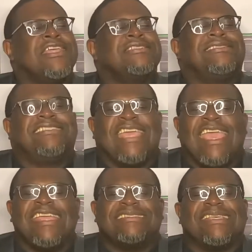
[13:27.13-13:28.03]

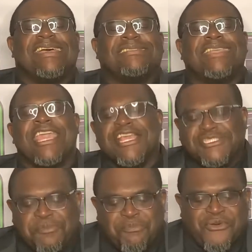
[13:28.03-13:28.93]
Jesus
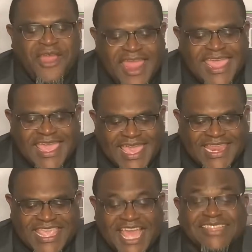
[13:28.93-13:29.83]
is
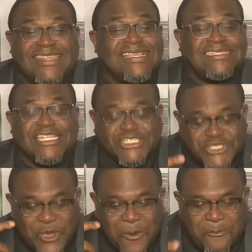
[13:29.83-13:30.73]
praying. Y'all, this is
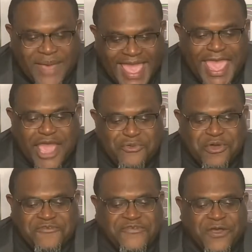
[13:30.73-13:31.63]
so
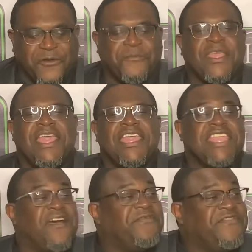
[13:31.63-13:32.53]
powerful.
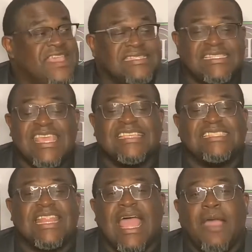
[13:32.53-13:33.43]
Y'all, this is
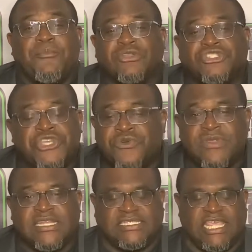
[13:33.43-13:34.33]
an
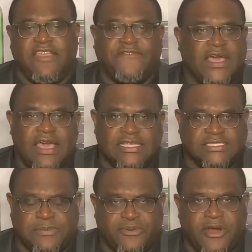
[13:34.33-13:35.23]
opportunity for us
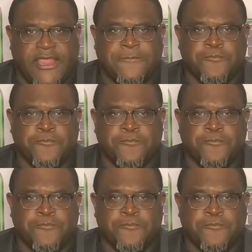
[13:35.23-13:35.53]
to pray.